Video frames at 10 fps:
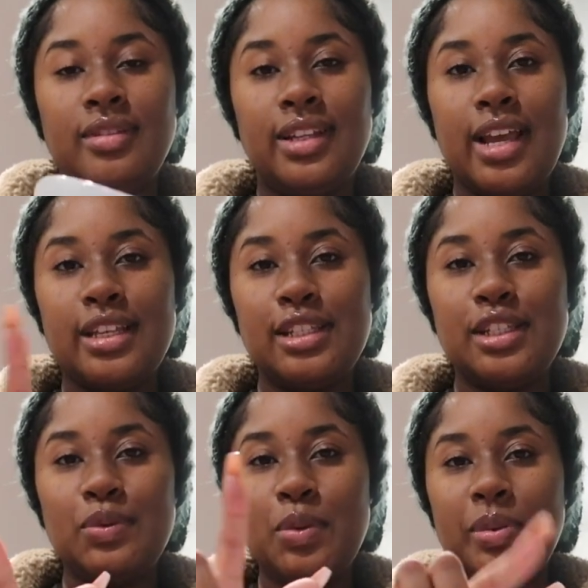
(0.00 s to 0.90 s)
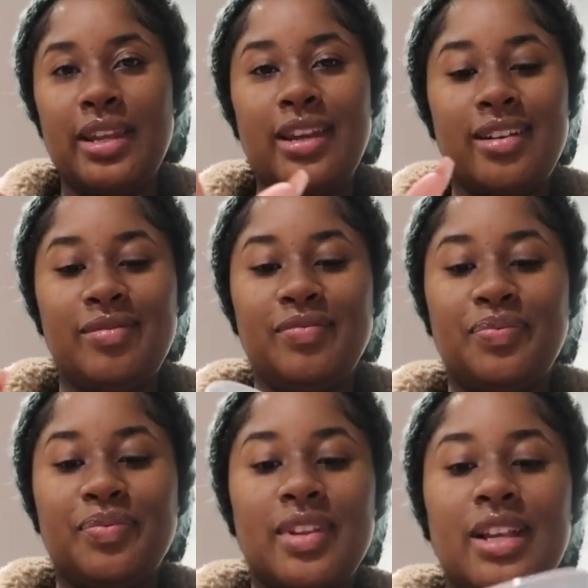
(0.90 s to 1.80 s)
It has a swoop in here.
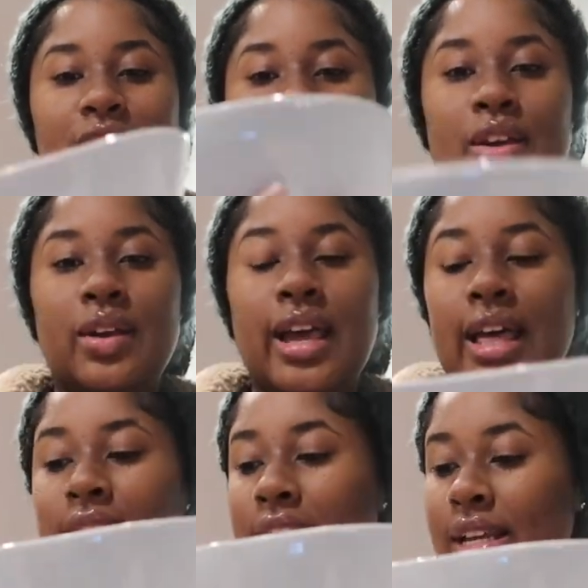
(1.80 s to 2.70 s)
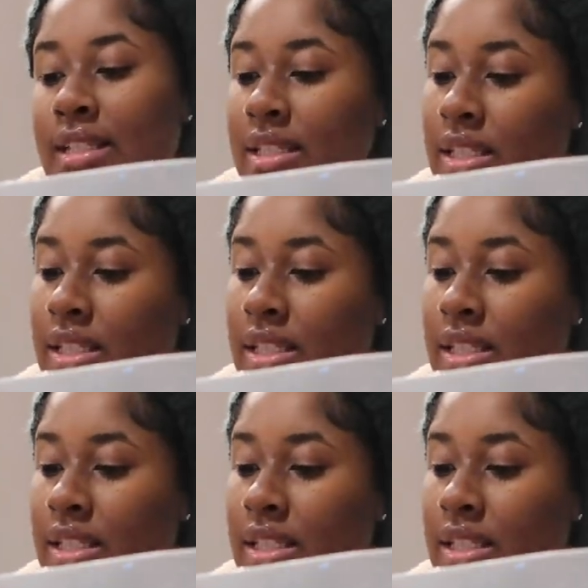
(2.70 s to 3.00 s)
So I got this.